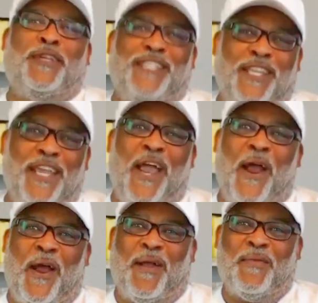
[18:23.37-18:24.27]
is in the
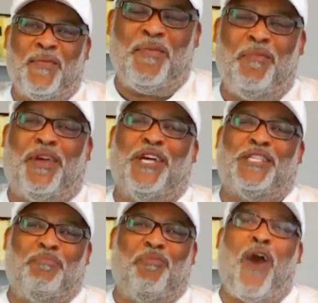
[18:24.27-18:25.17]
air
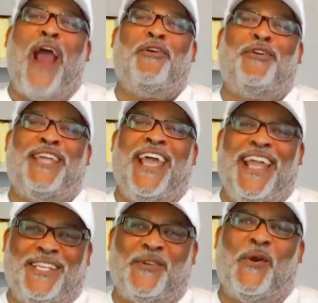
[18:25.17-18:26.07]
because brighter
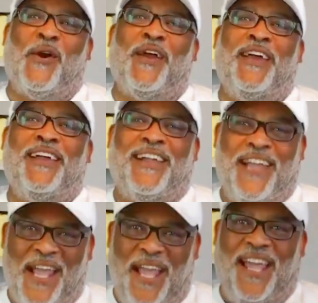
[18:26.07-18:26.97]
days are
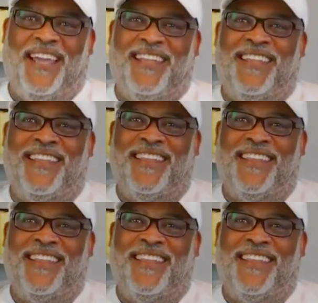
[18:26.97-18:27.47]
ahead.